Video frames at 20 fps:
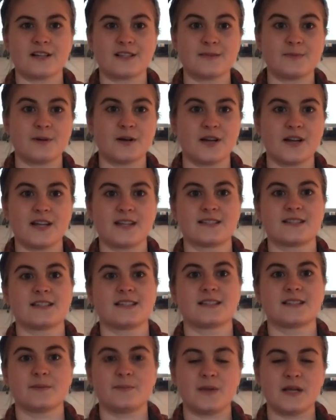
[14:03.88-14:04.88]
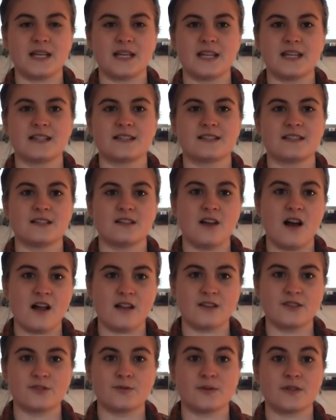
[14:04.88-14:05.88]
experiences, opinions, and
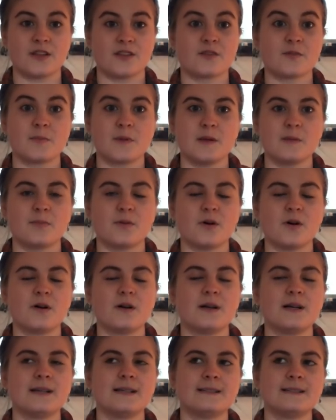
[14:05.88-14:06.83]
knowledge with other people.